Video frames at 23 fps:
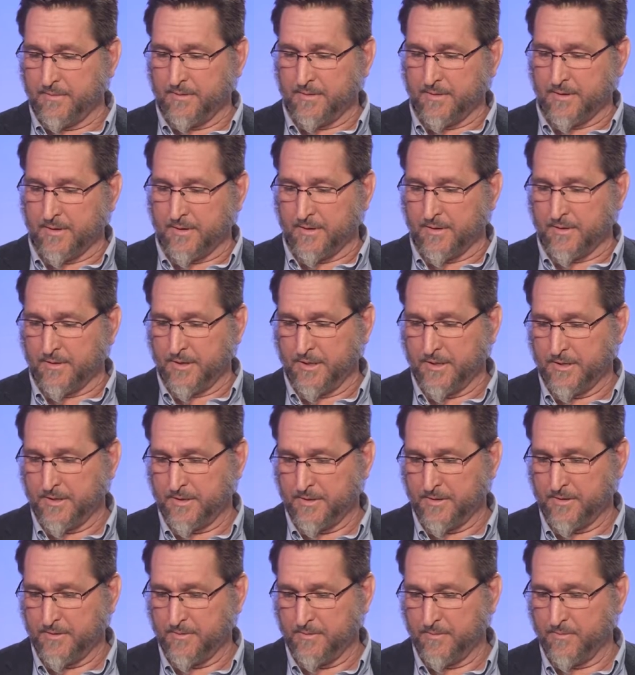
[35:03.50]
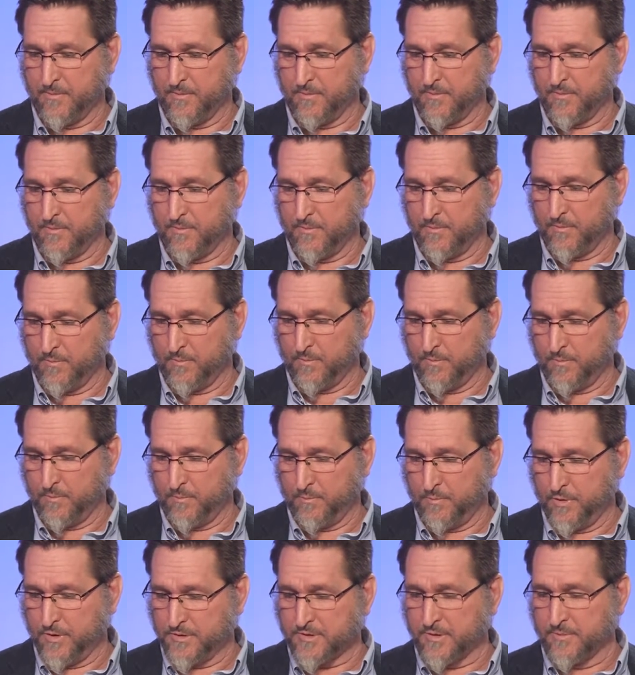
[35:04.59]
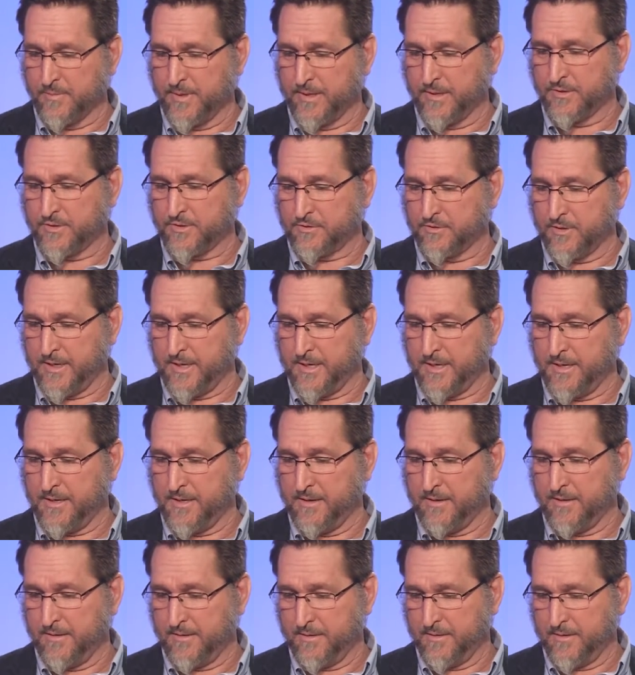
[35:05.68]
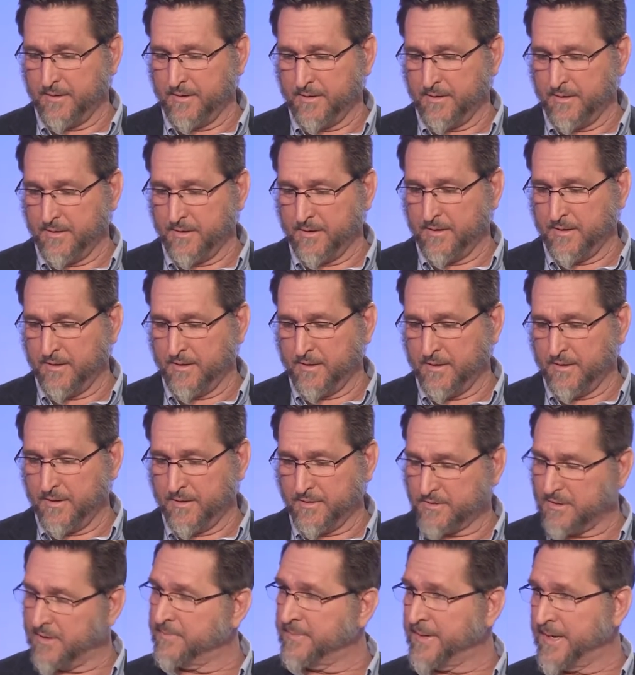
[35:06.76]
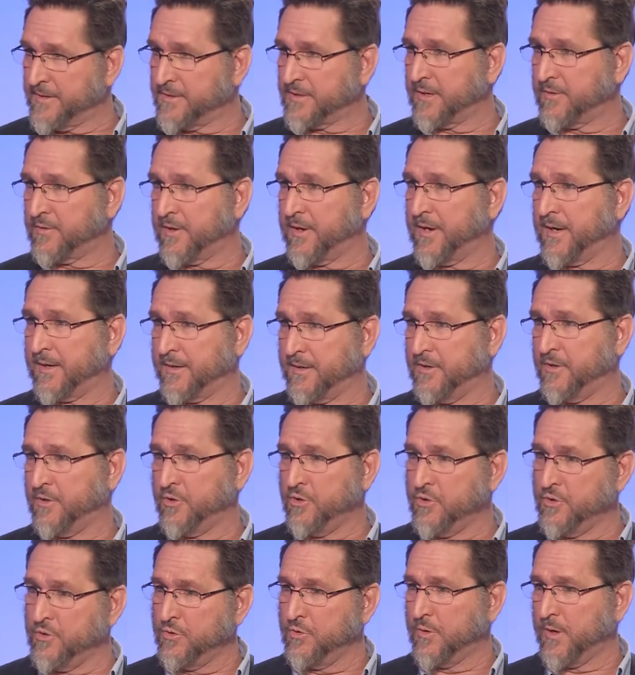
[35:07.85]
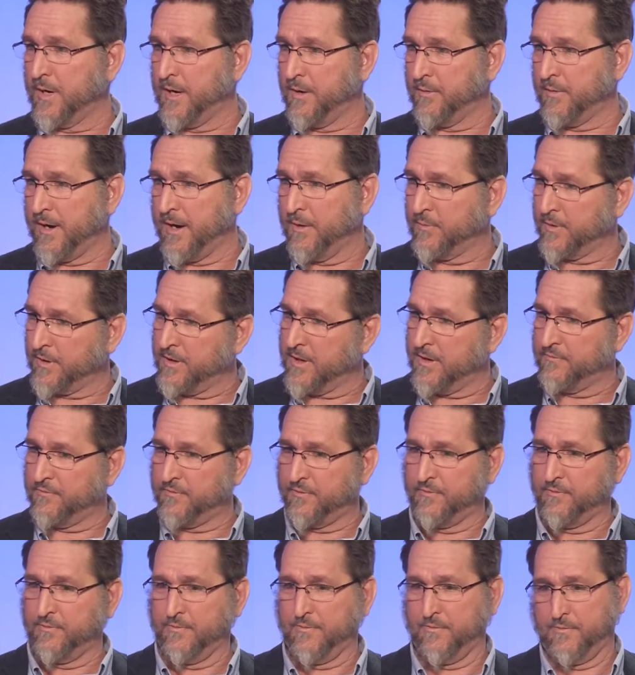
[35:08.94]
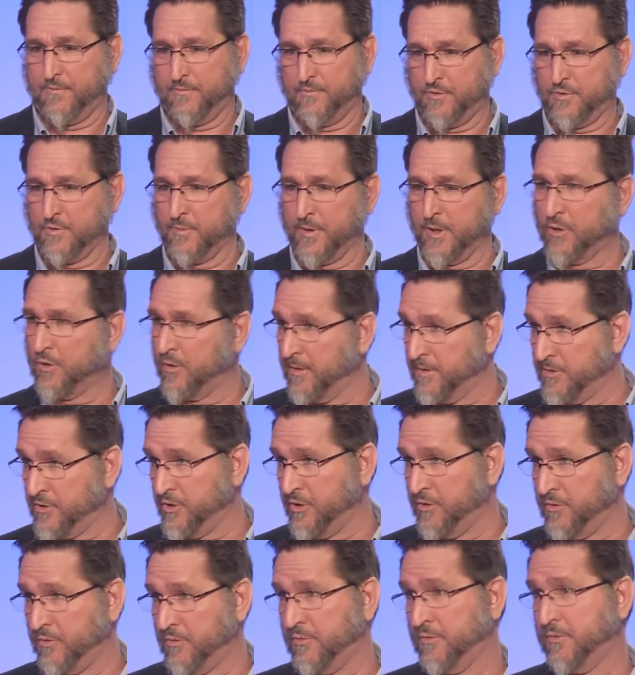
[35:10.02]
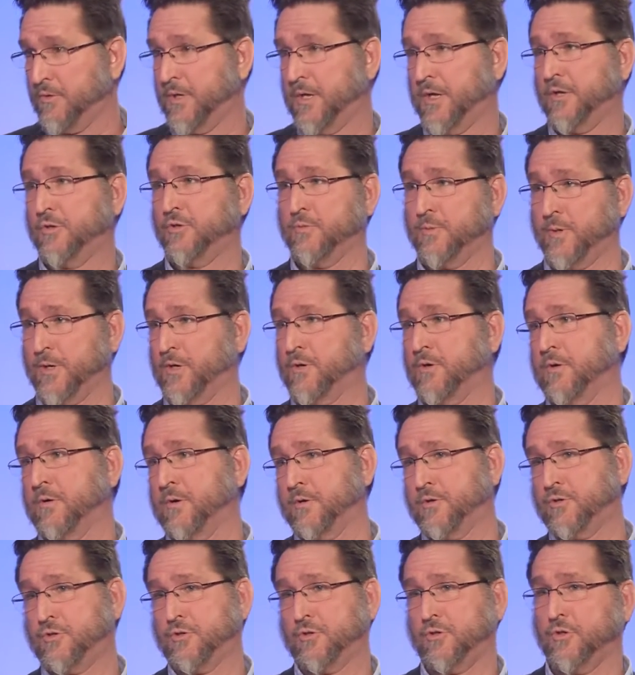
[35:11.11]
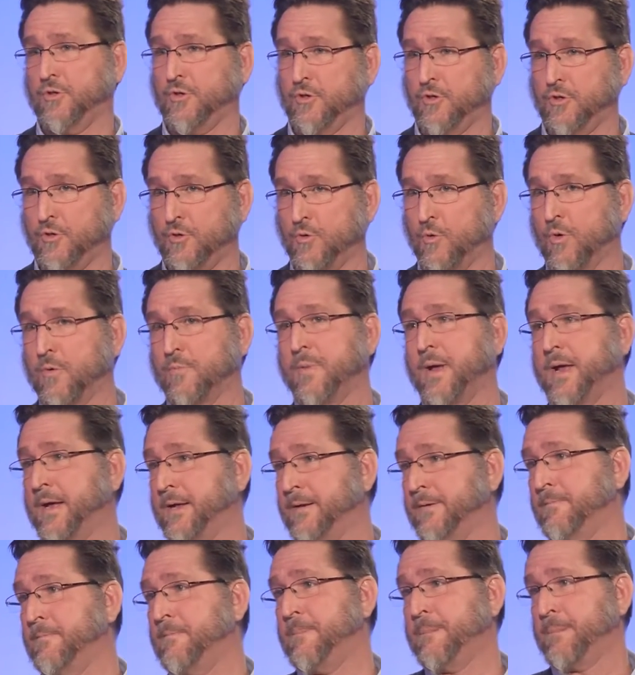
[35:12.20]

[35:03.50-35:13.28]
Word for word: uh, prison ministry is an amazing thing. You, I, I would love to encourage you to encourage your men